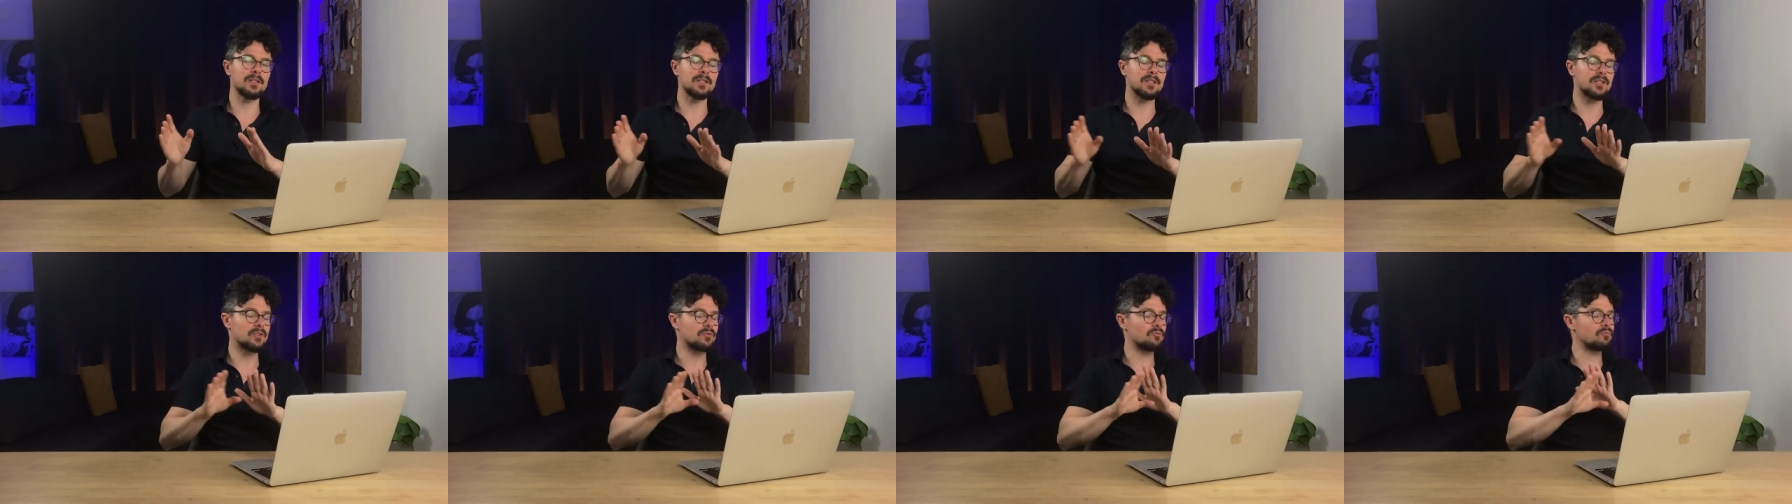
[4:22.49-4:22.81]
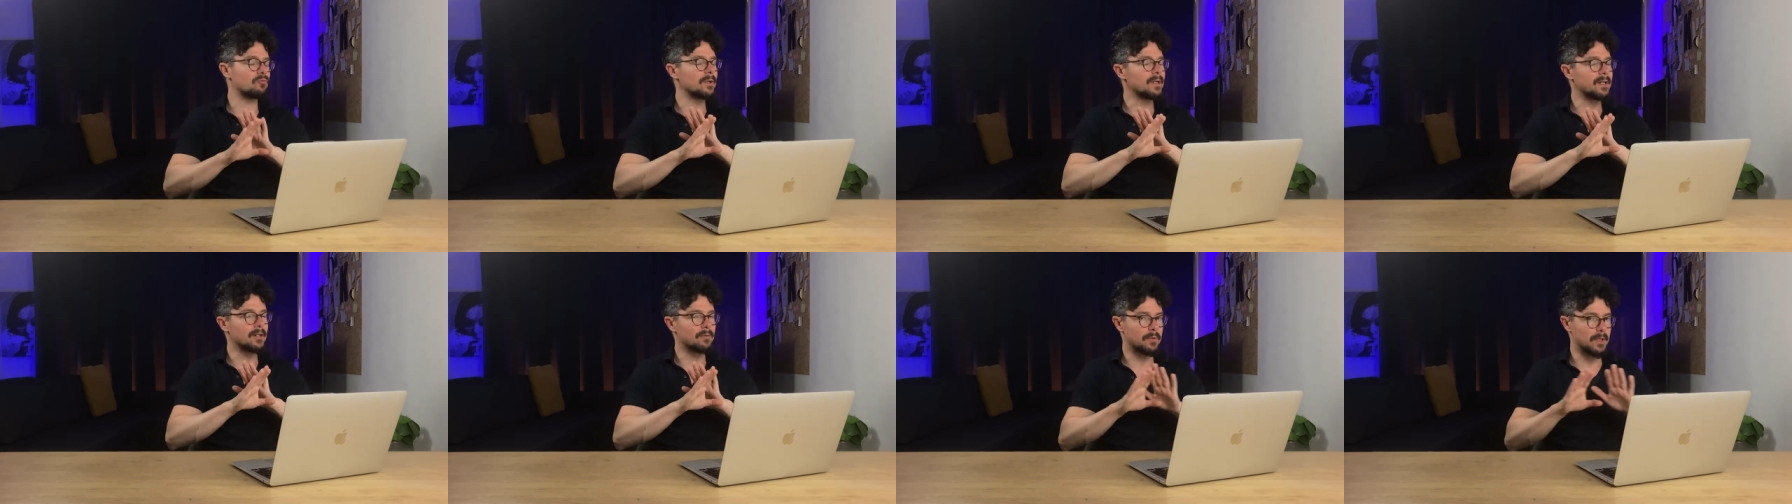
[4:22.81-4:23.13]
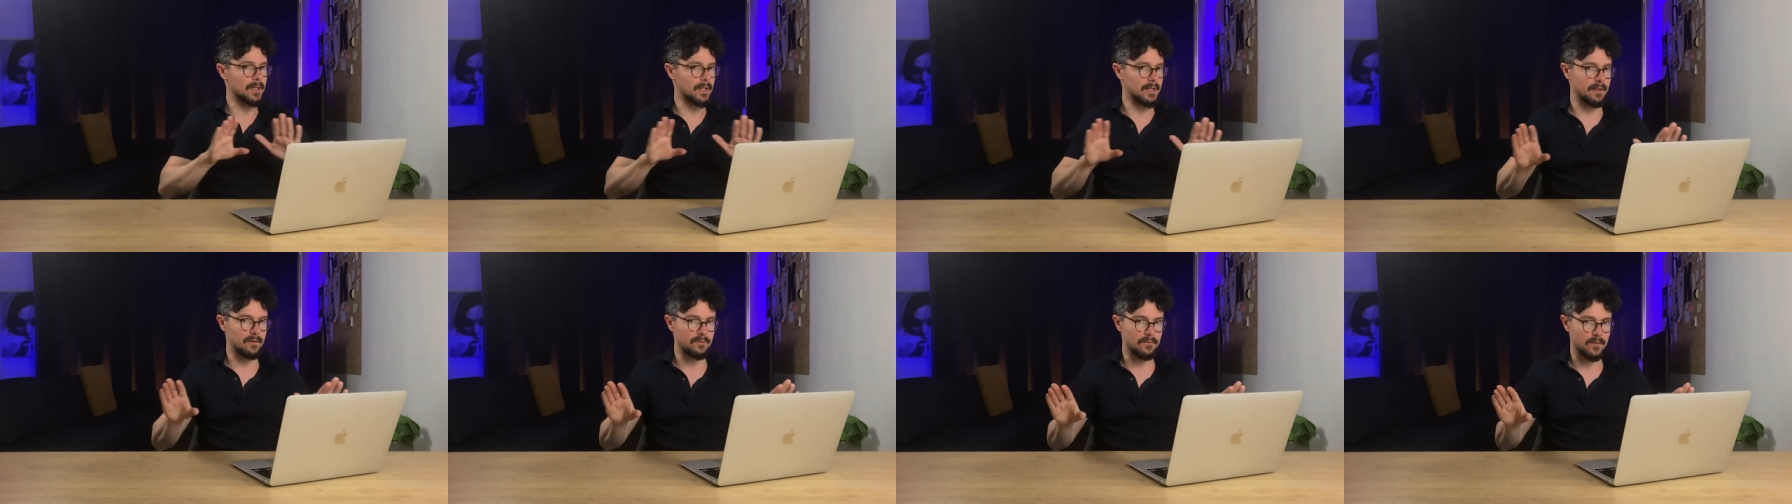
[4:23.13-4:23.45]
Is really
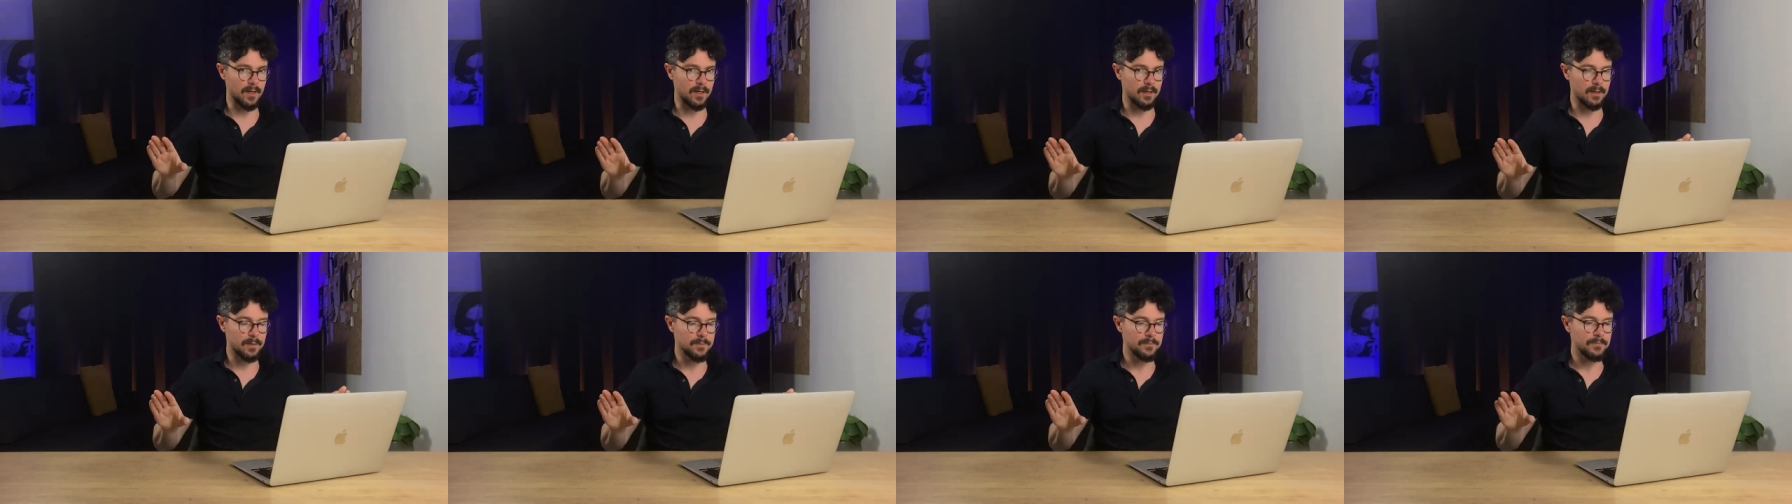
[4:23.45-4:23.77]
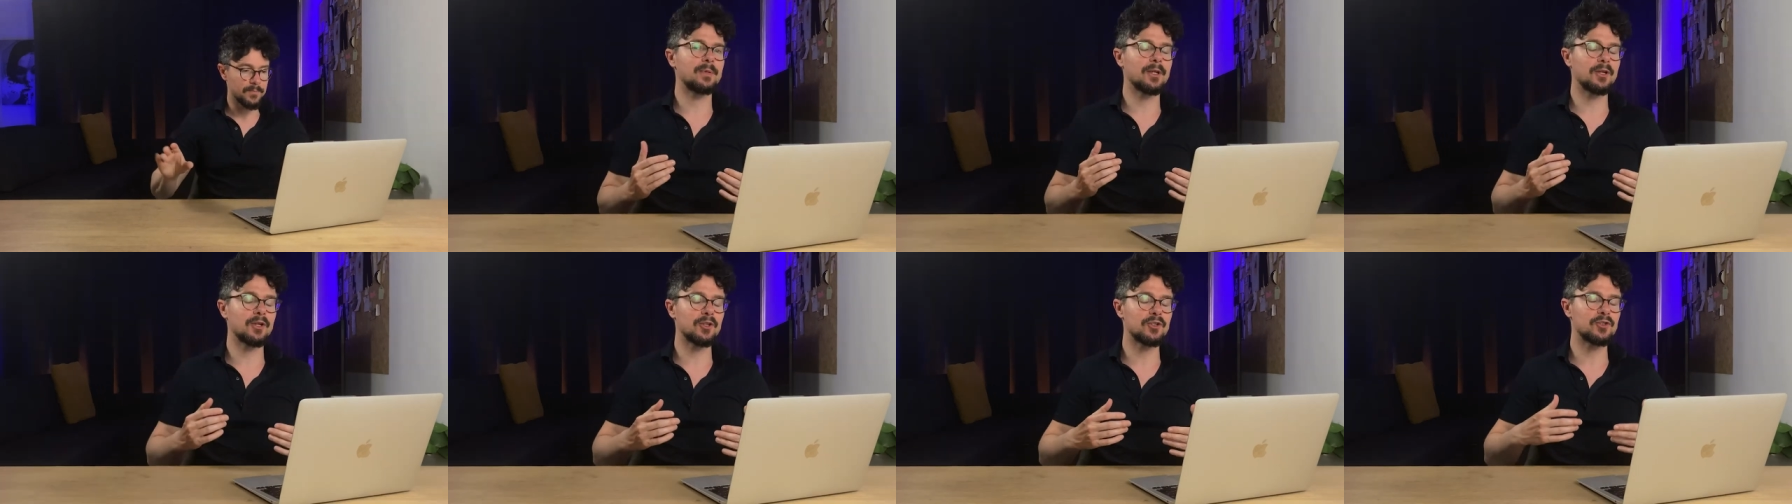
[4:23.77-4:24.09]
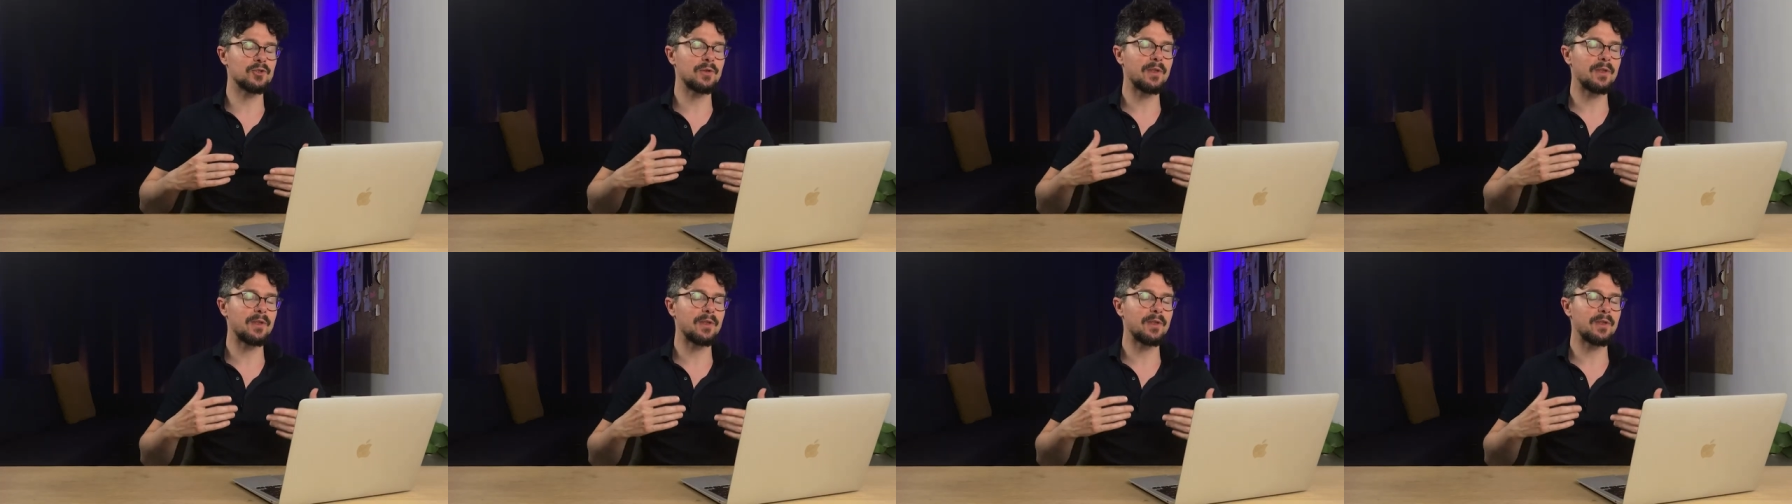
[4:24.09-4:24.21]
really different because